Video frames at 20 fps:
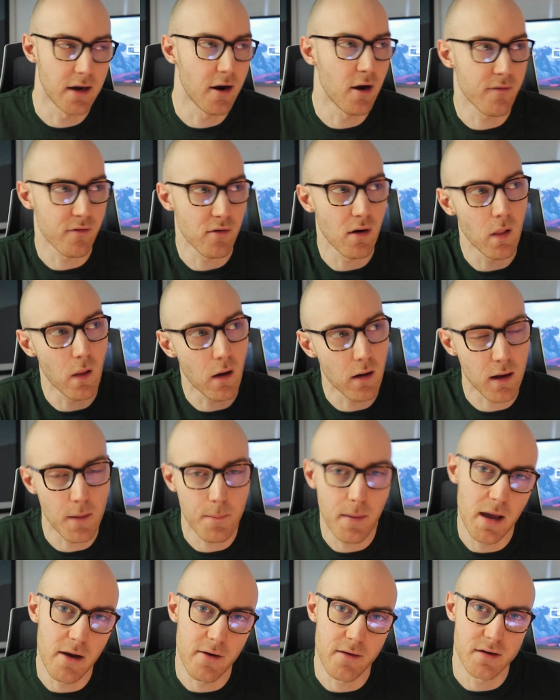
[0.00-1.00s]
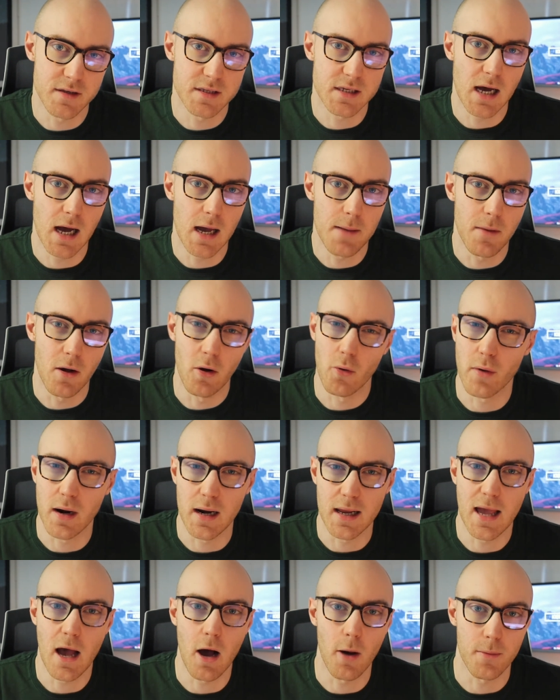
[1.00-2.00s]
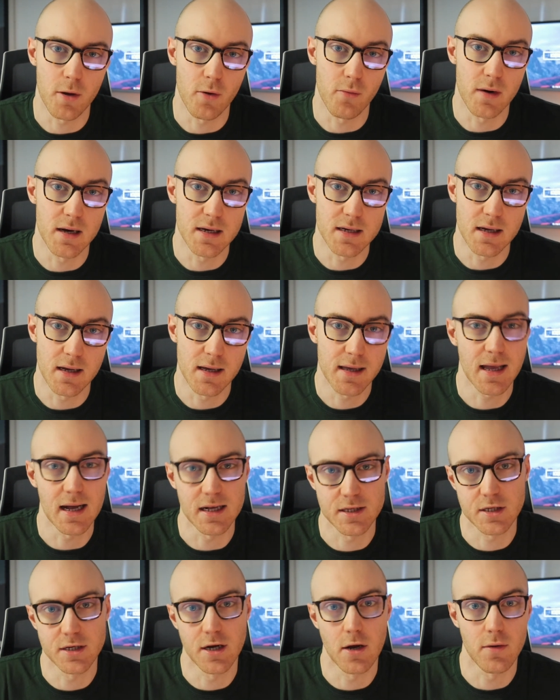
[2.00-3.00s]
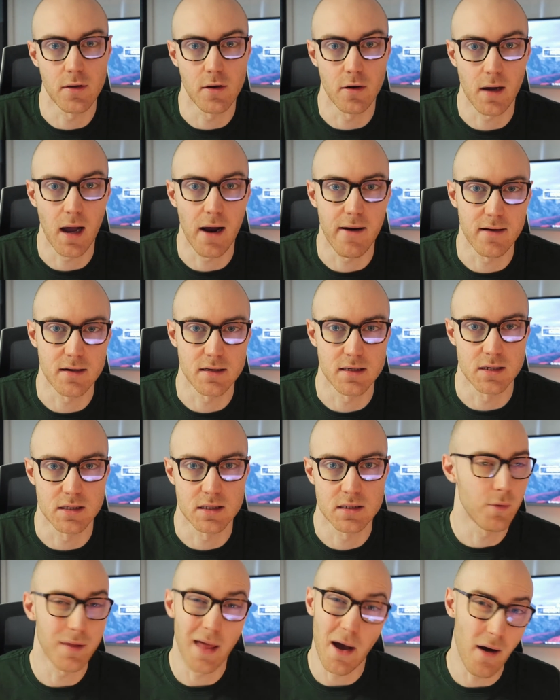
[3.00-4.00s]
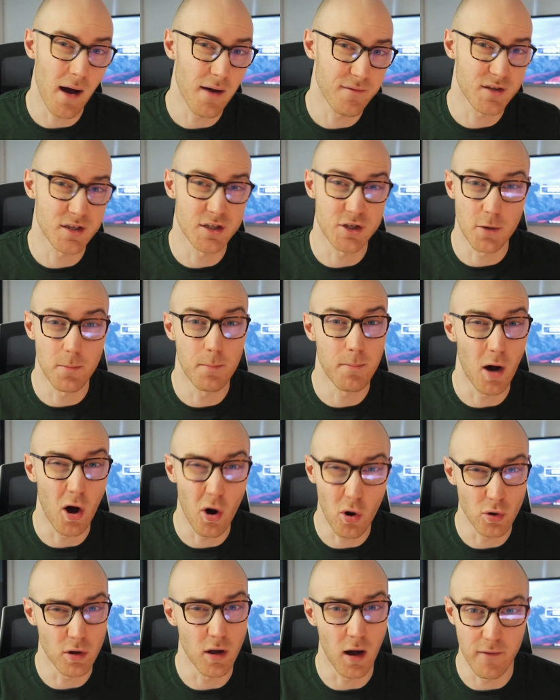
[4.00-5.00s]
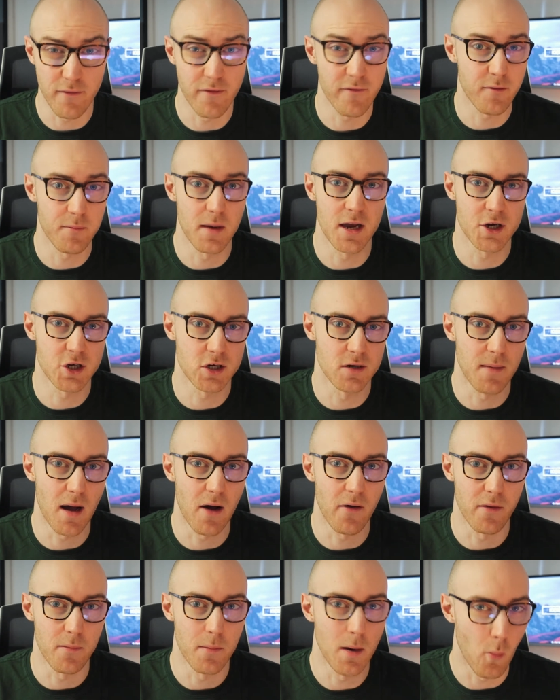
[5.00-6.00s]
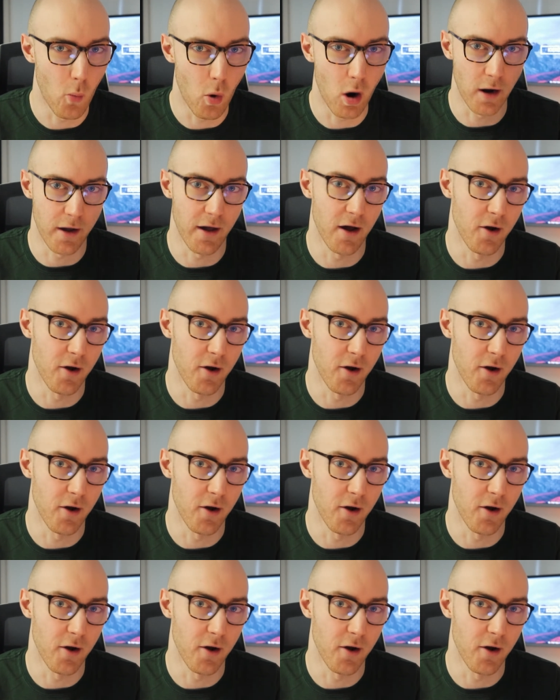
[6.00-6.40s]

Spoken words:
and over a longer period of time, it'll really help your reader get to know your characters without having to dump a whole lot of information about them in one